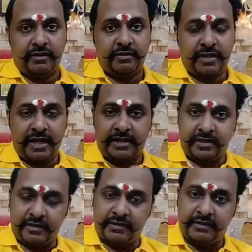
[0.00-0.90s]
that
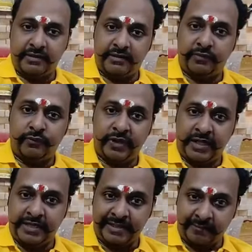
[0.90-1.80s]
uh, we
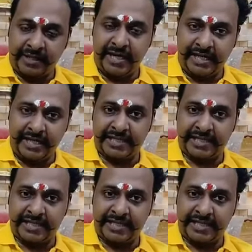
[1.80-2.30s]
need some clinical